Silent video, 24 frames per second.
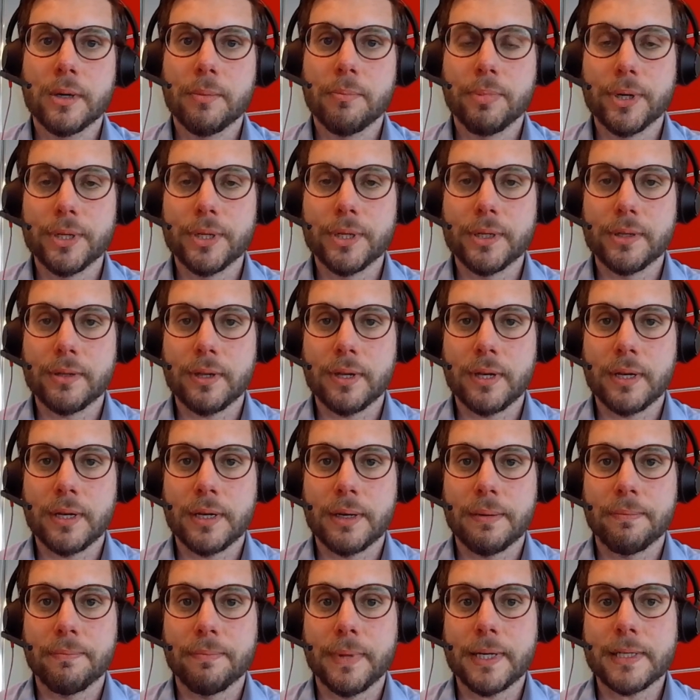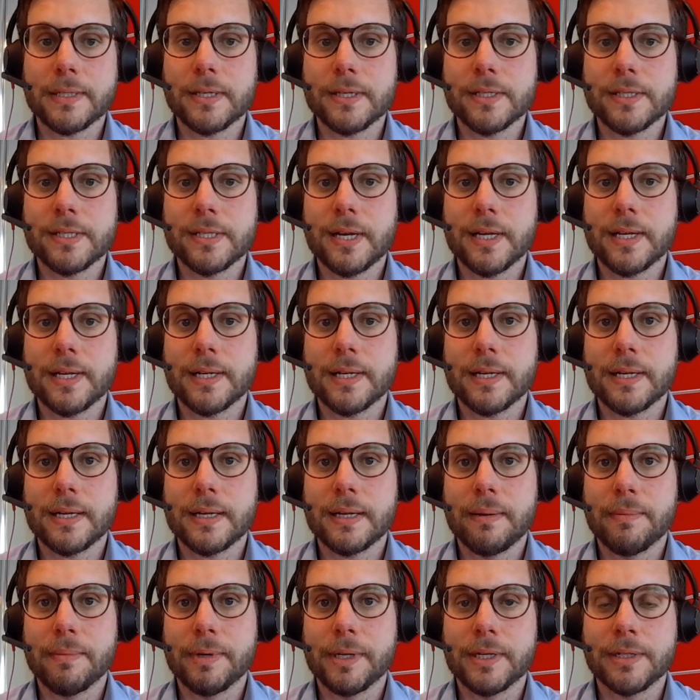But as I said,
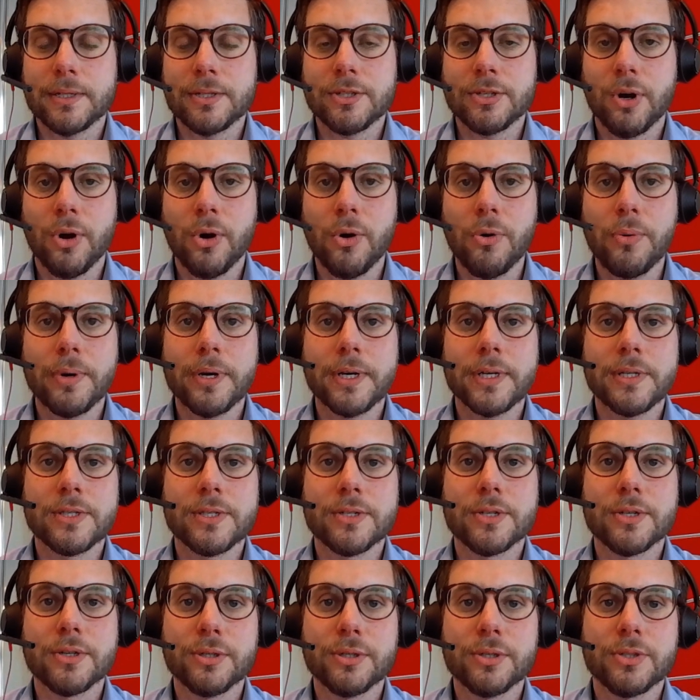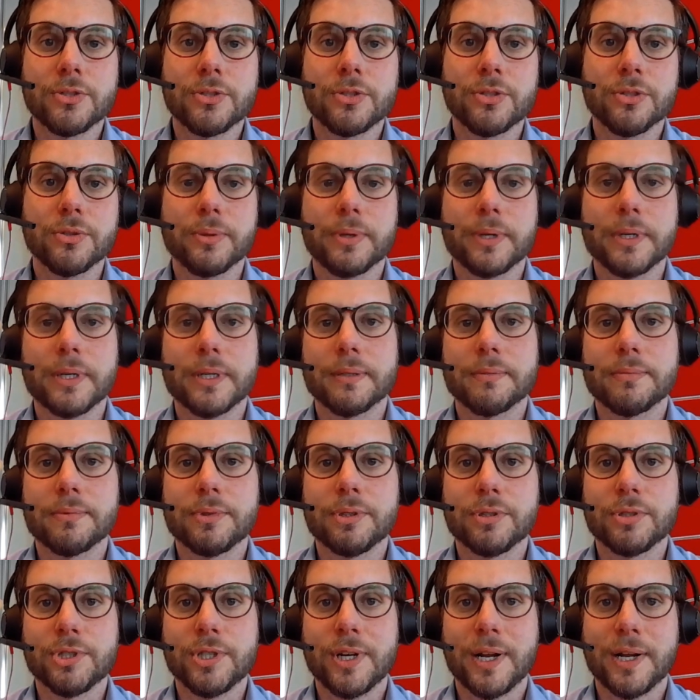I mean, it's always good to
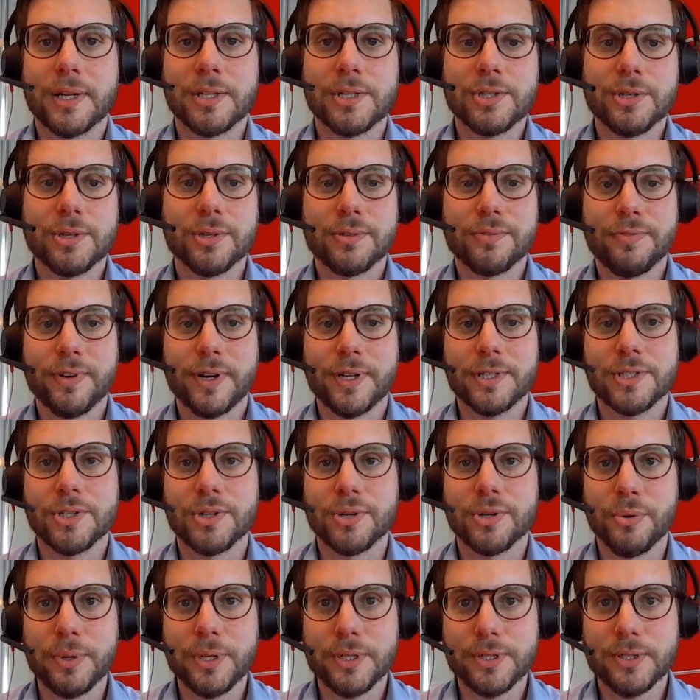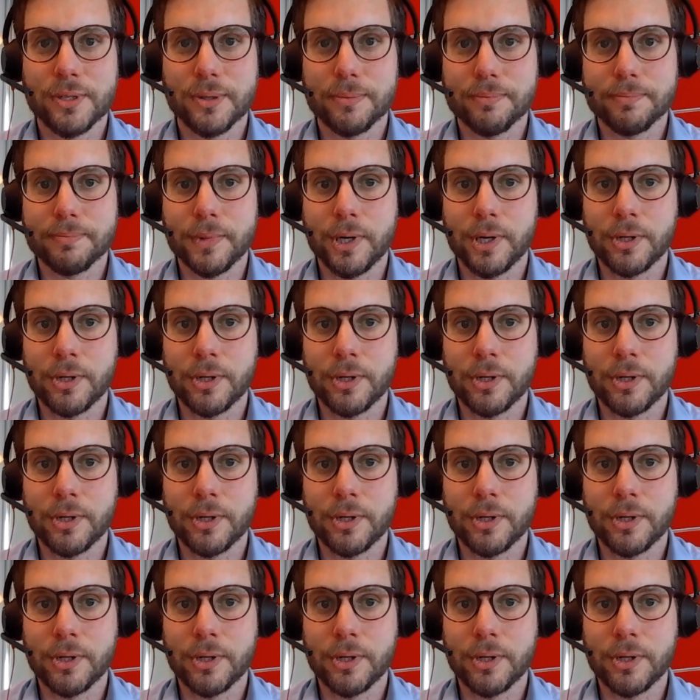challenge conventional wisdom.